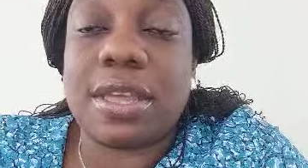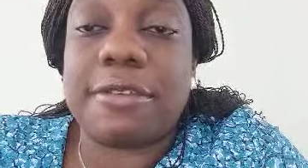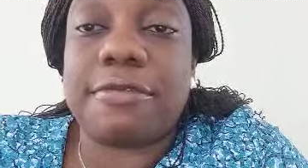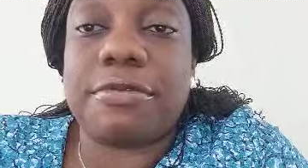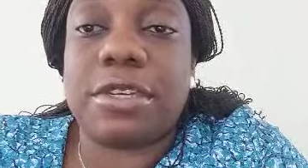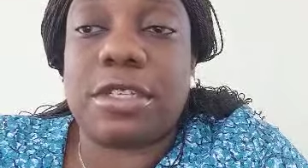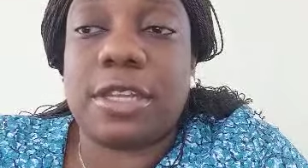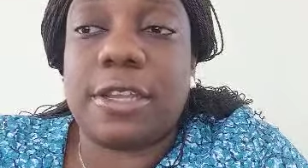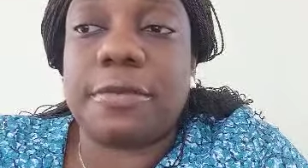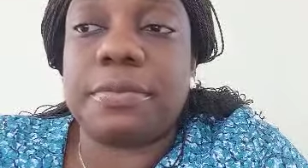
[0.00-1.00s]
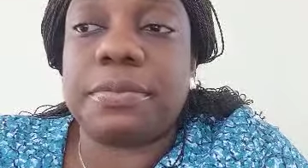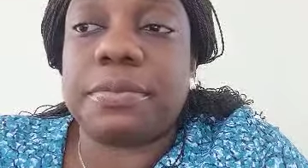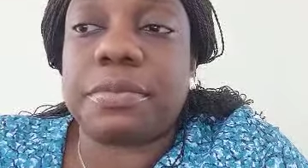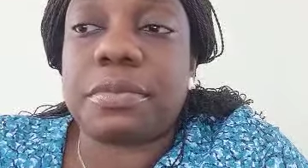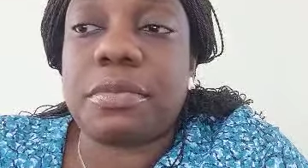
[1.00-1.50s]
every day.
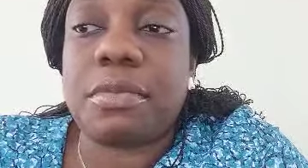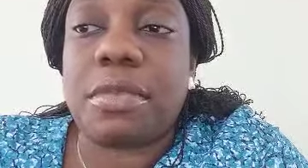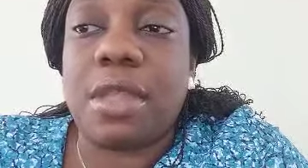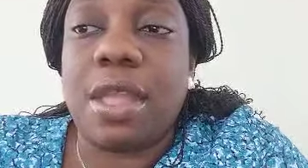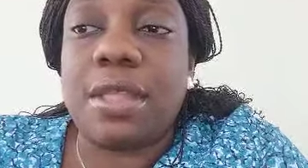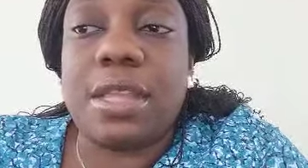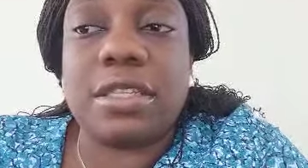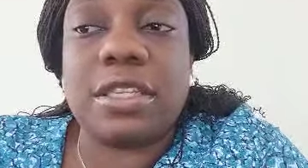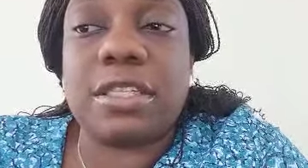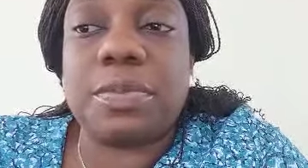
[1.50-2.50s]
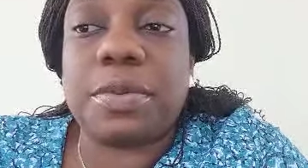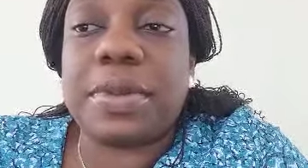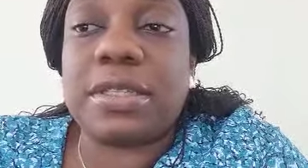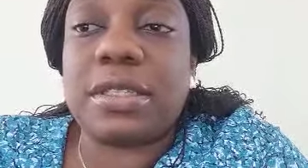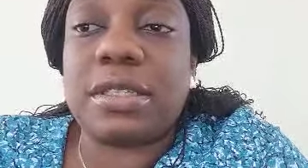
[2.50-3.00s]
Then these
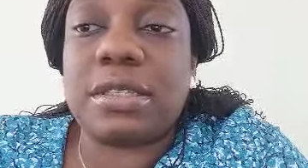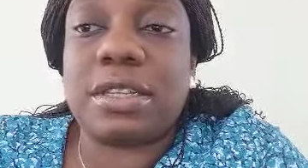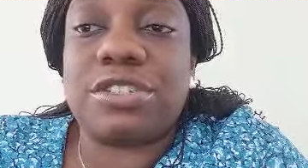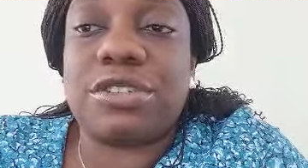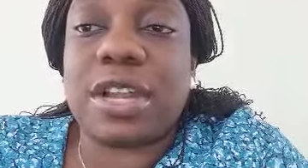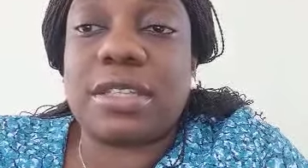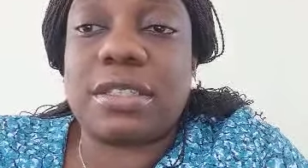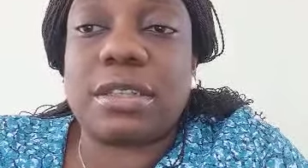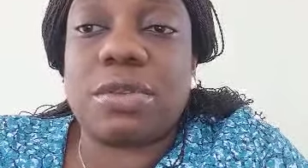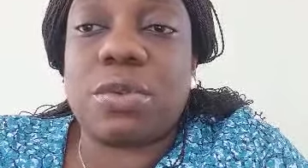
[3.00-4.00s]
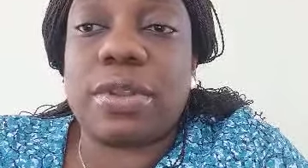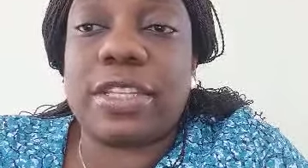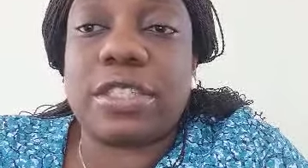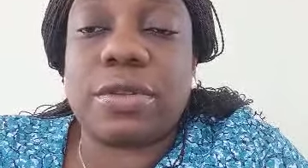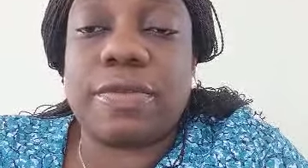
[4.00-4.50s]
properties detract the
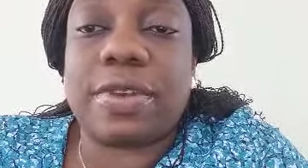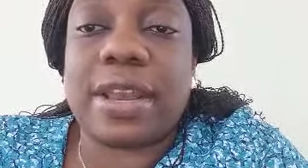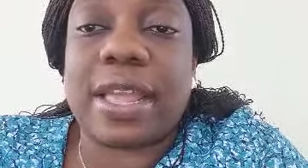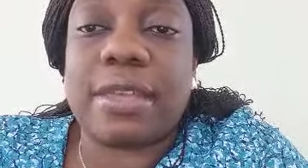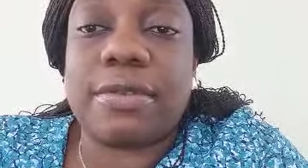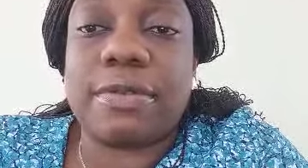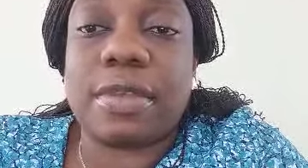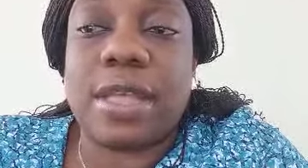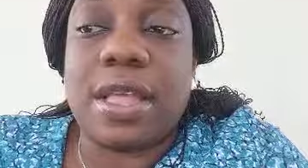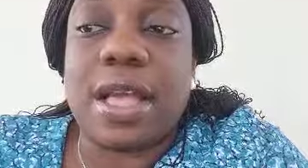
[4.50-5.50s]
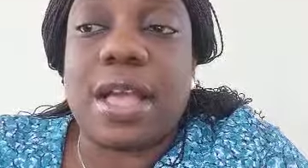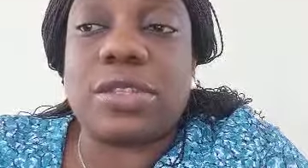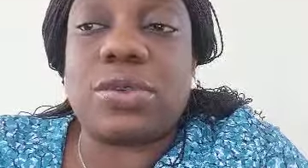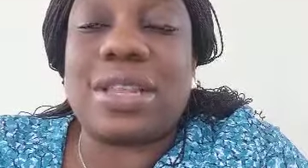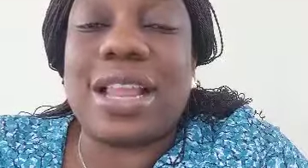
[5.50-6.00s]
quality of life
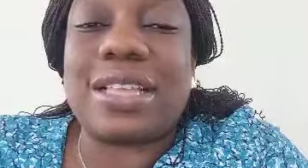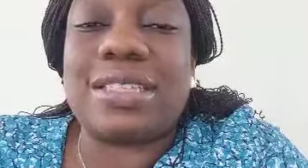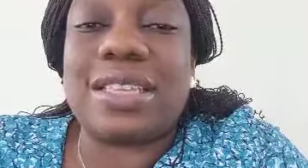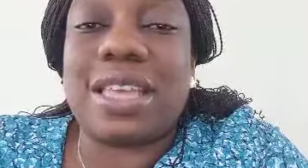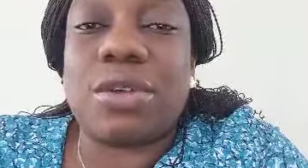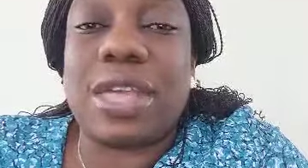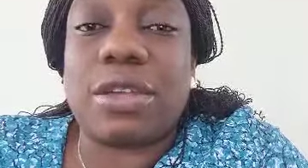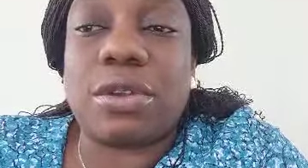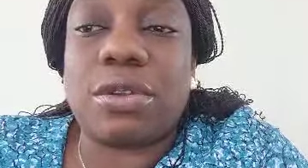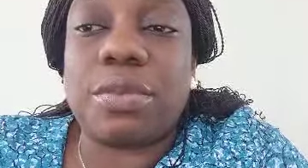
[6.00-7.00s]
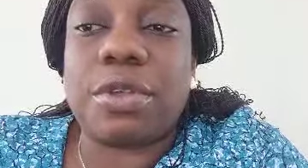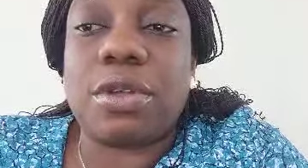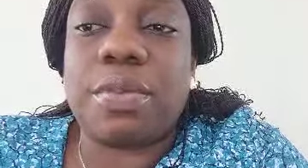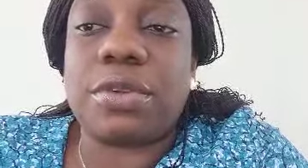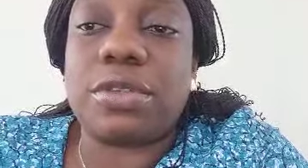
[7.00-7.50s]
as well as the economic
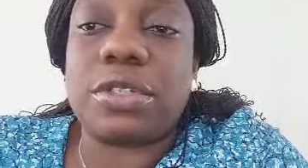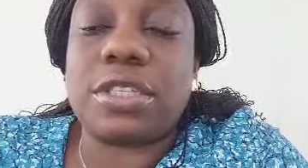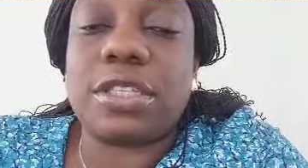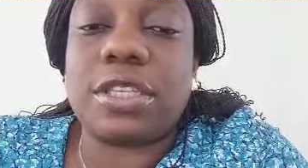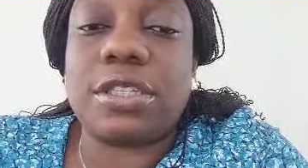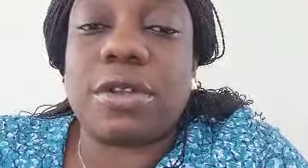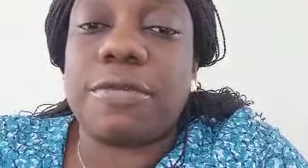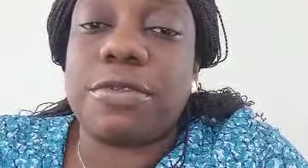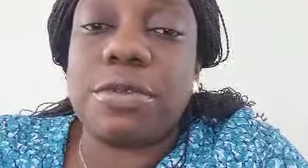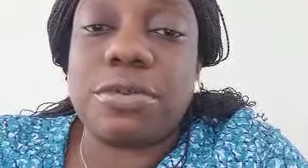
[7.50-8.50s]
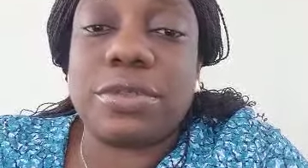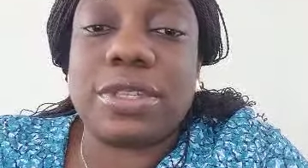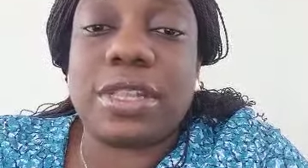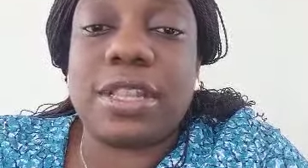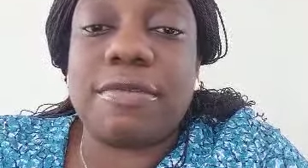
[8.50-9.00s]
opportunities of
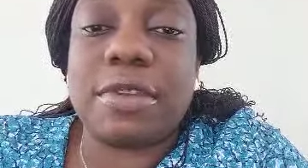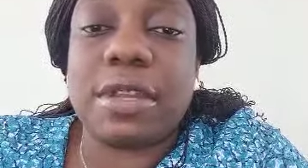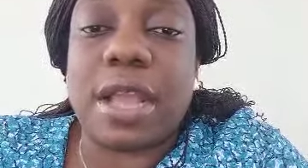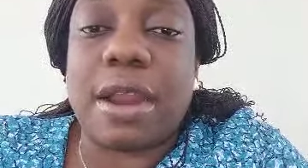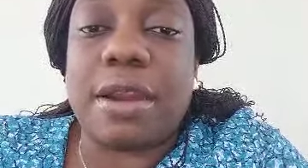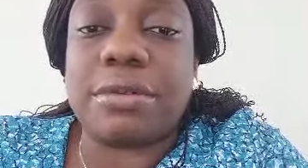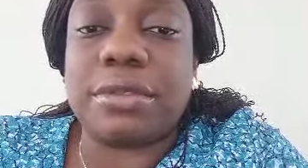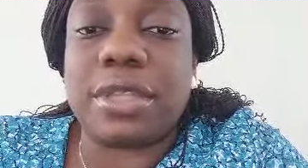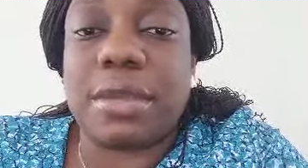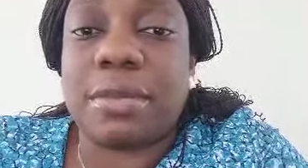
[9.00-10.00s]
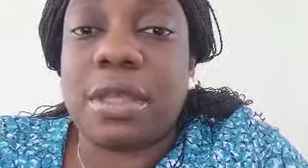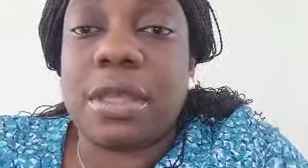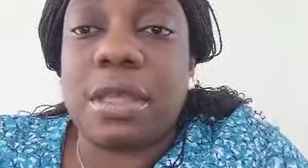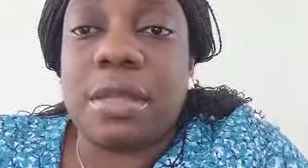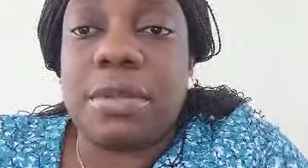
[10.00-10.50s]
those living around them.
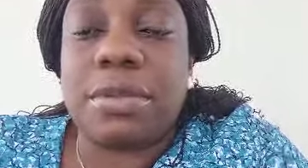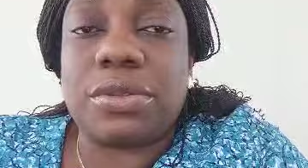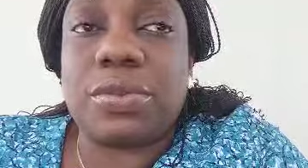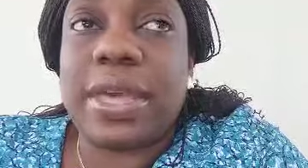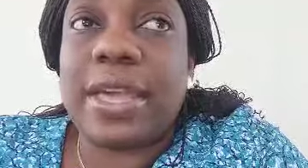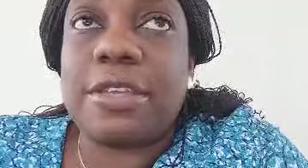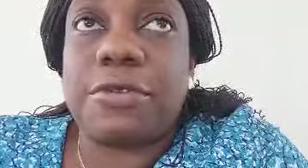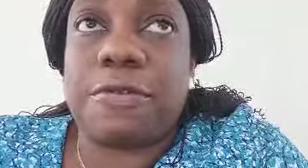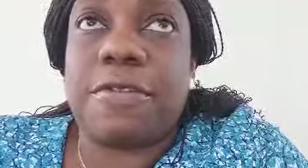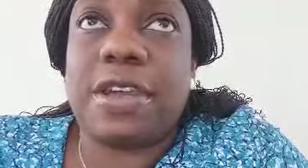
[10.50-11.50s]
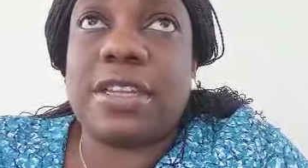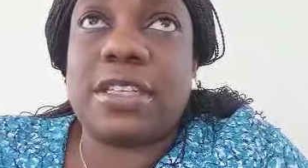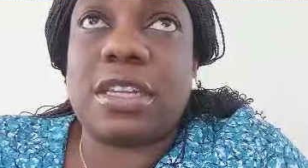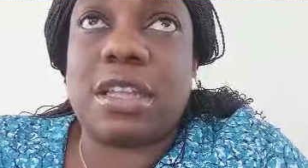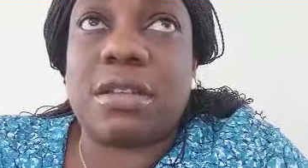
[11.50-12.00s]
Because where you
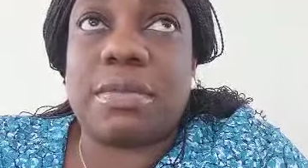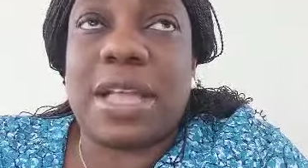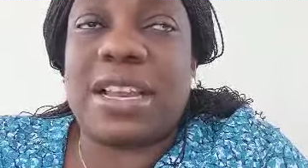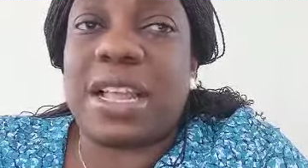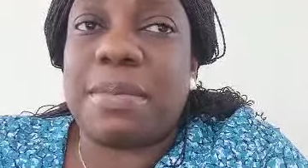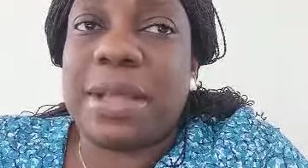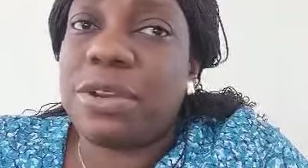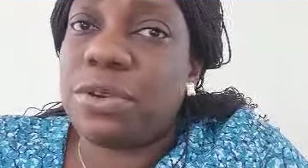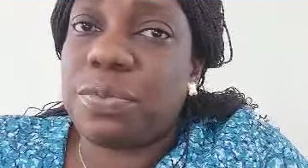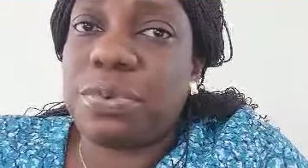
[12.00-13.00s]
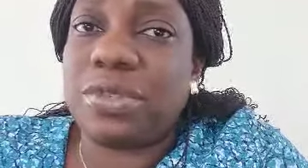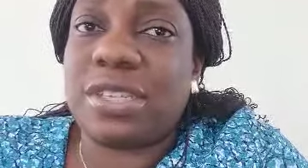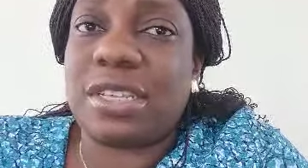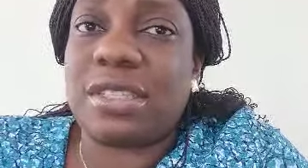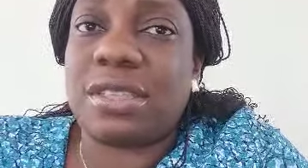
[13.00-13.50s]
find an abandoned
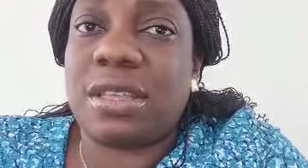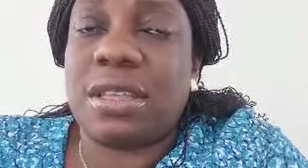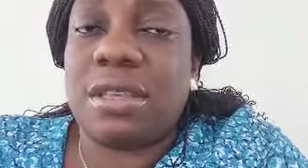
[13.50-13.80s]
project,